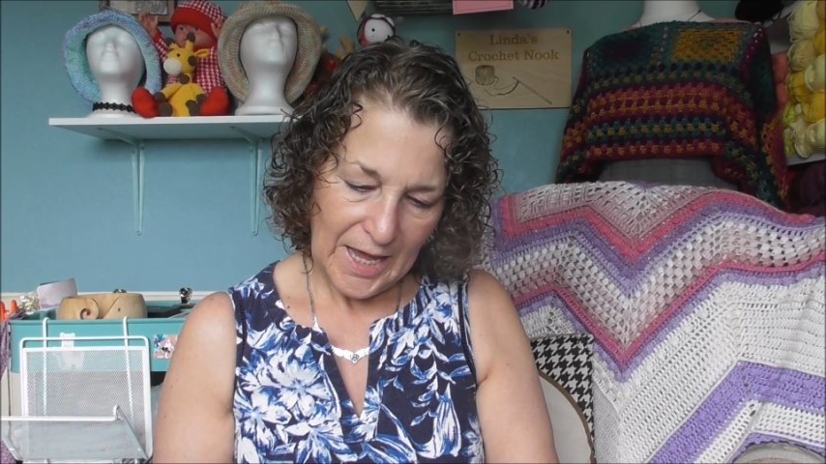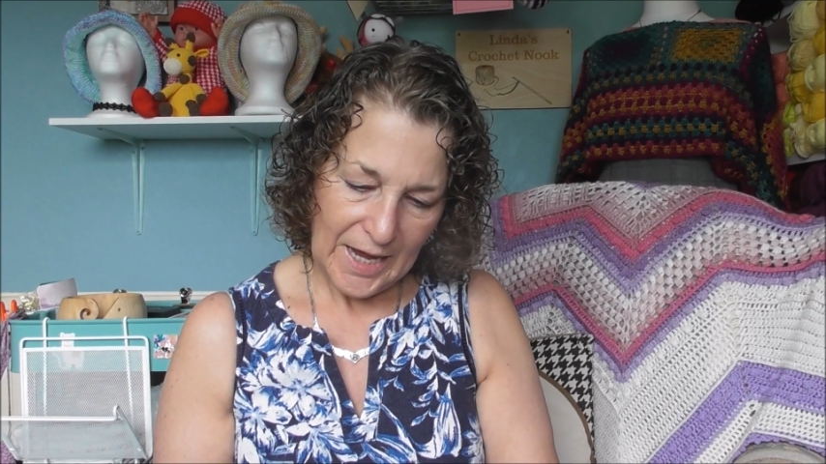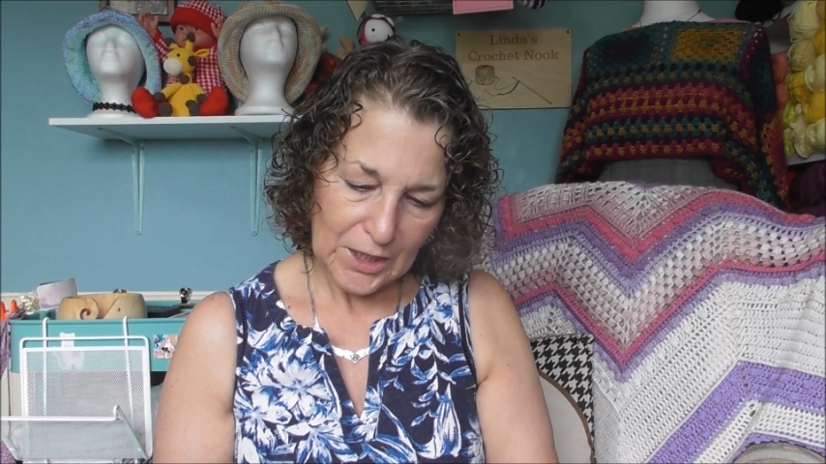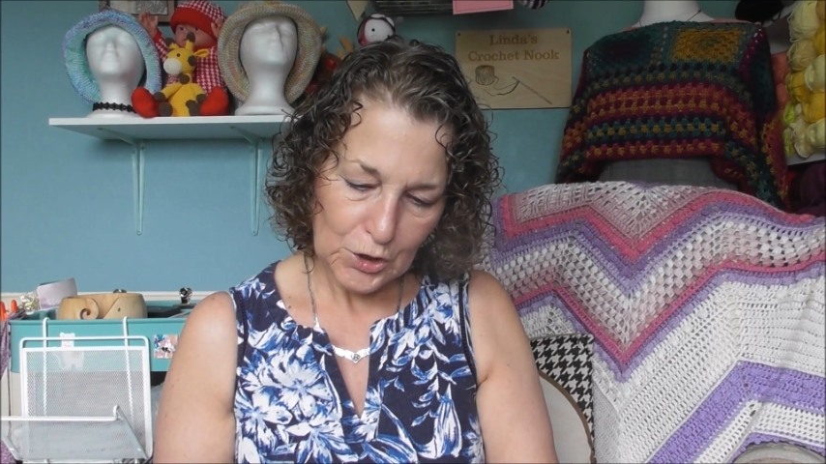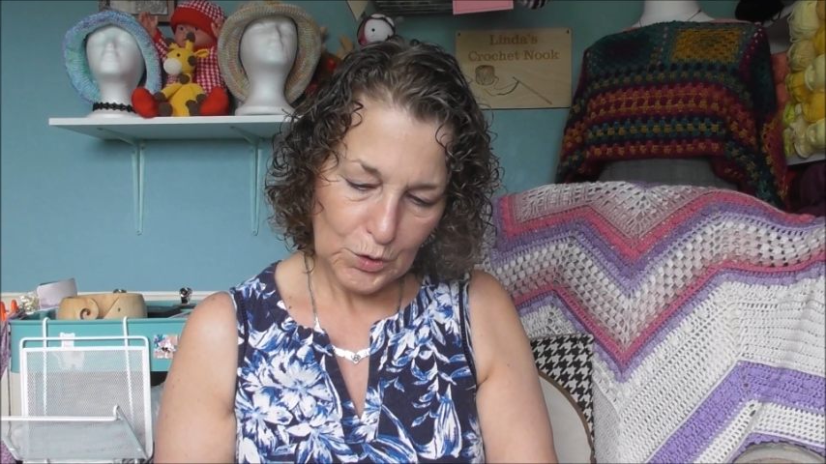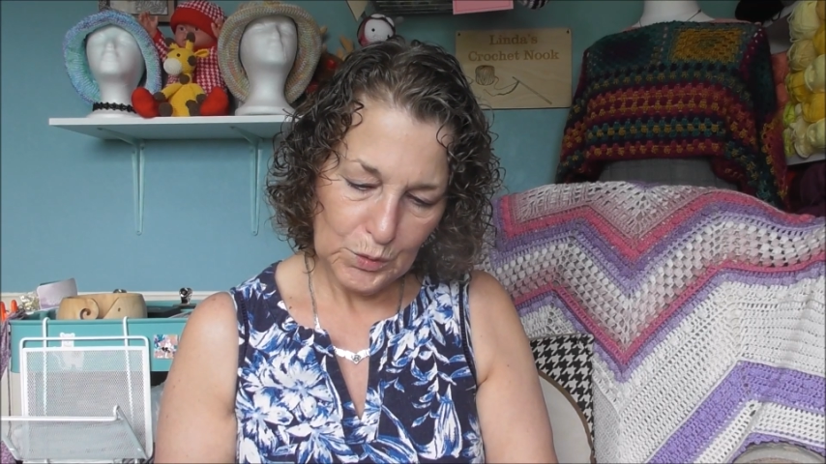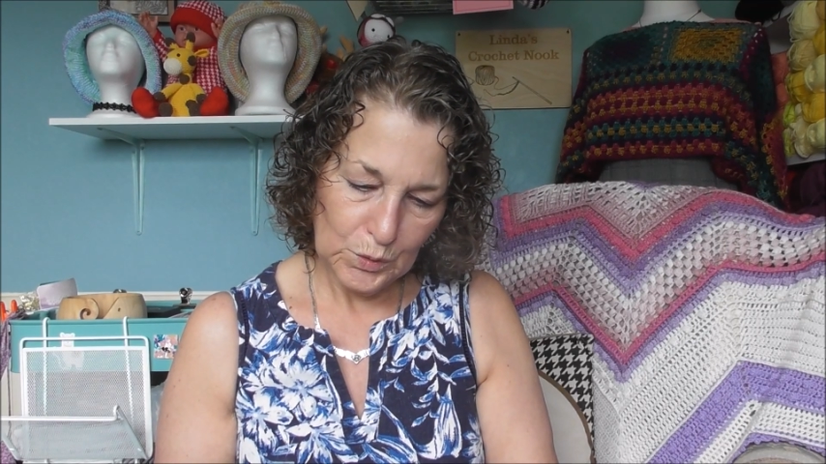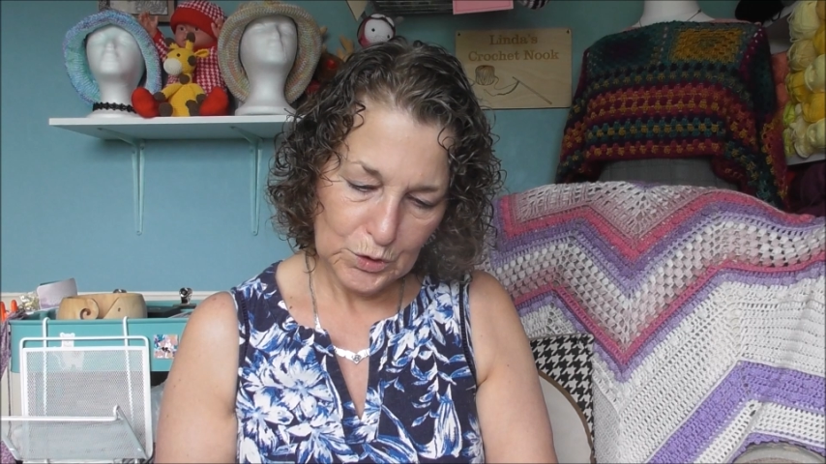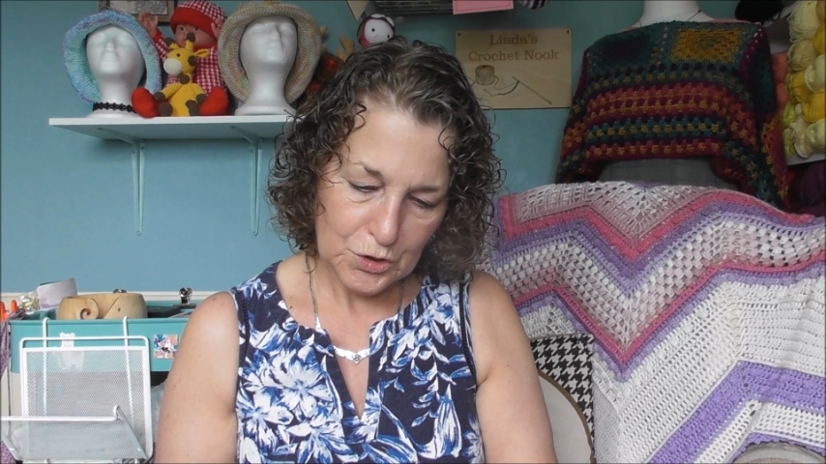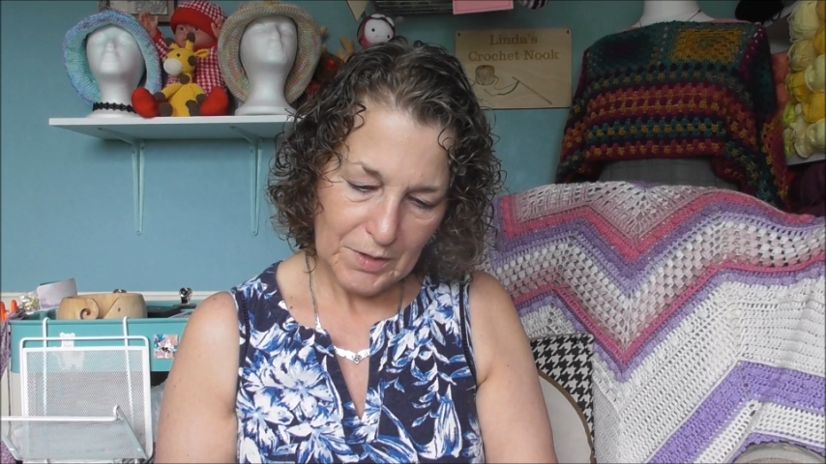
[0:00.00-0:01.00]
and
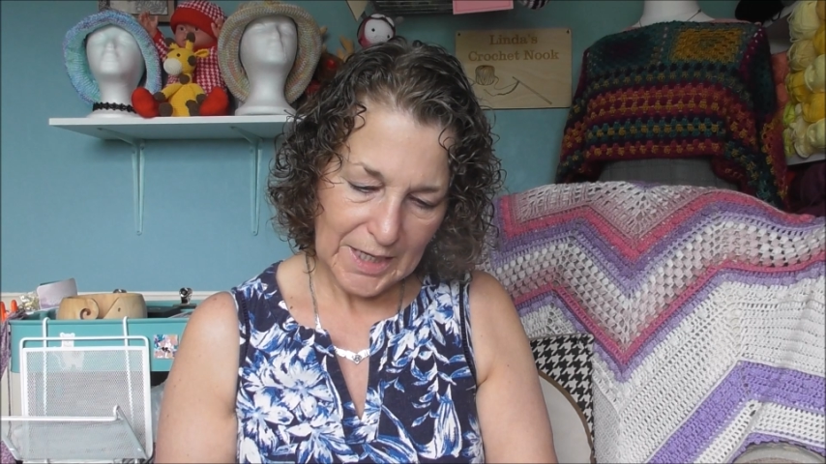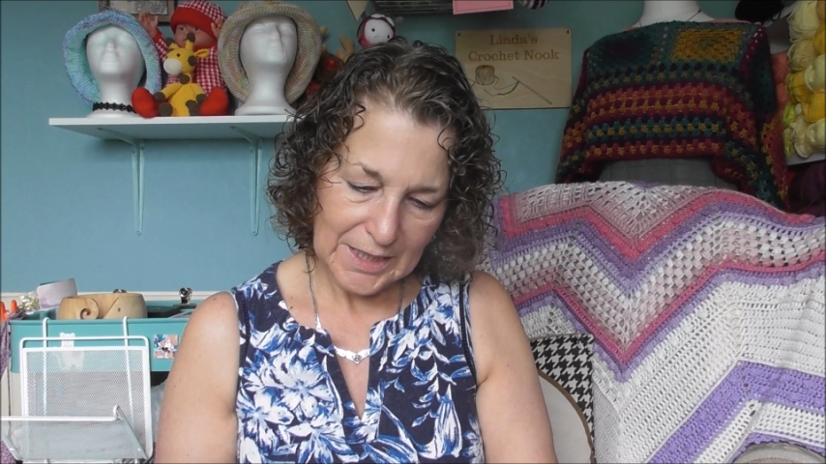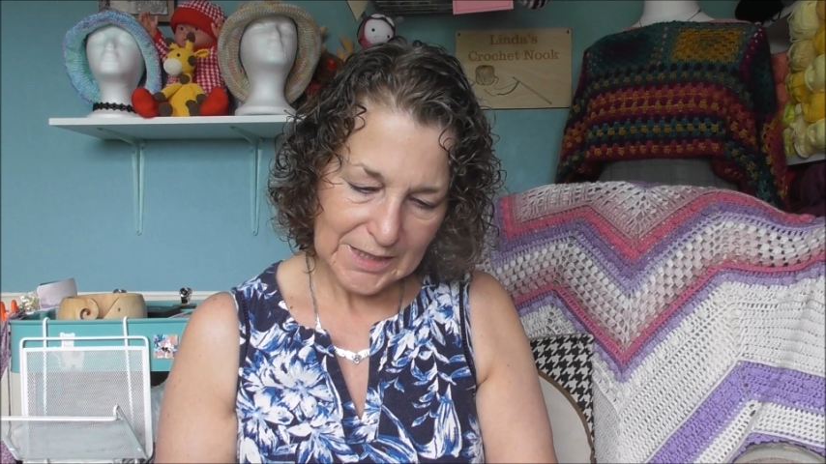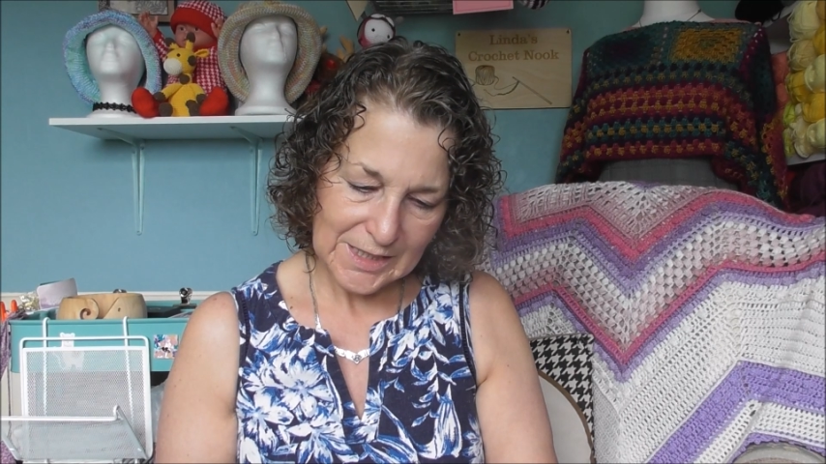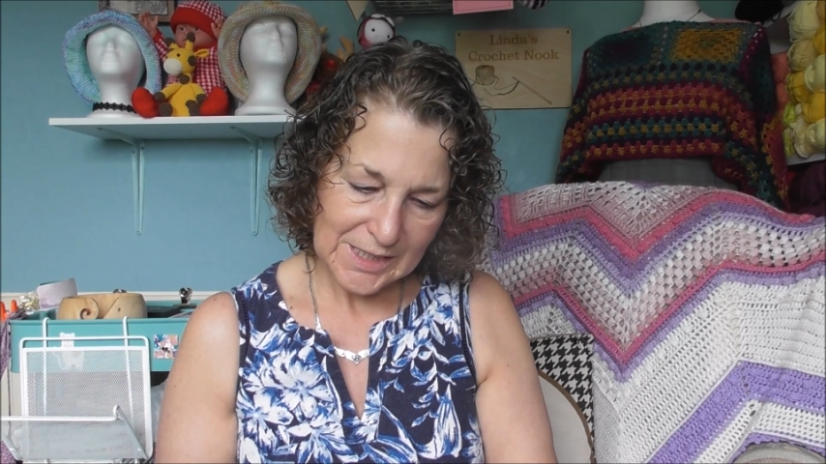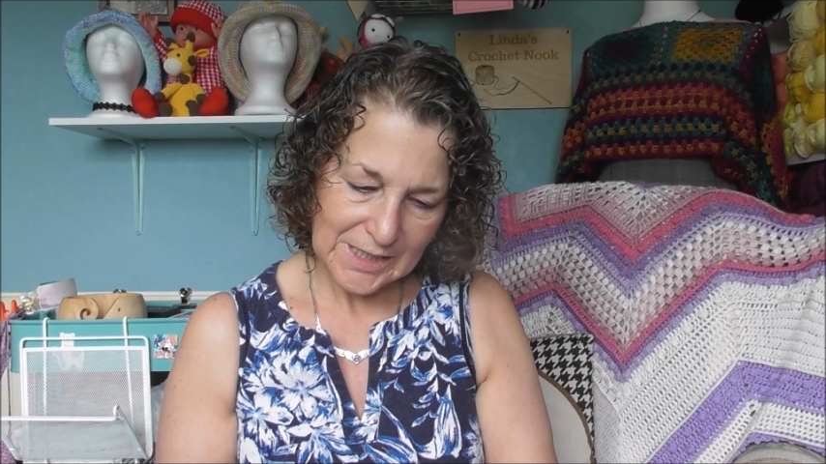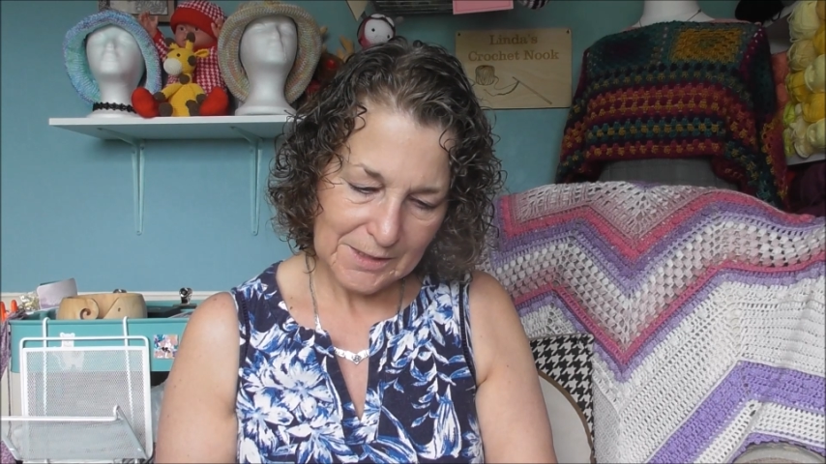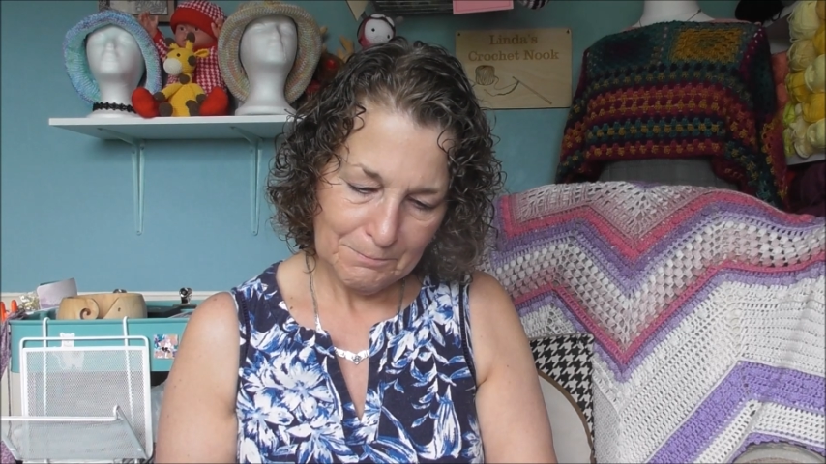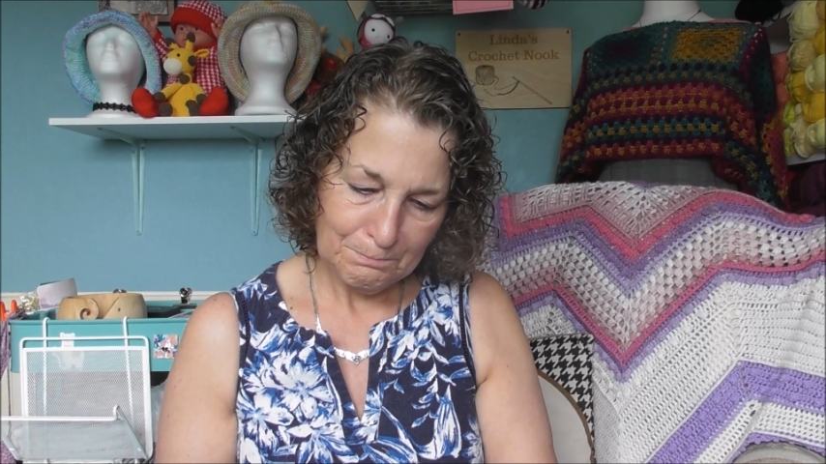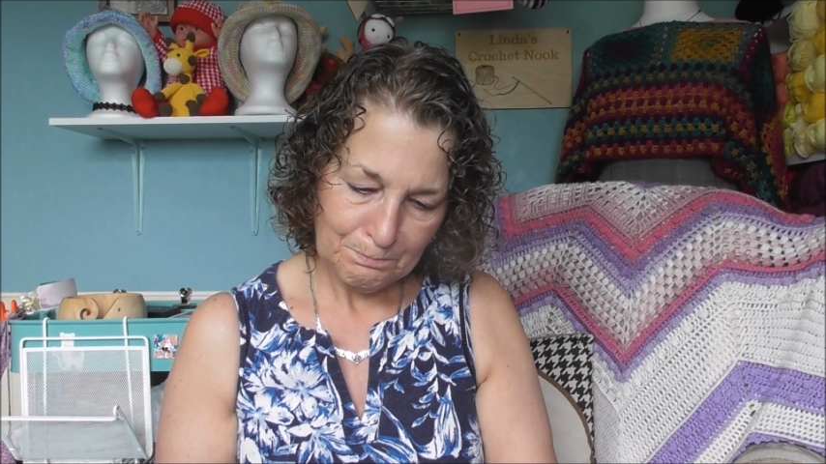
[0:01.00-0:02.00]
cool drinks.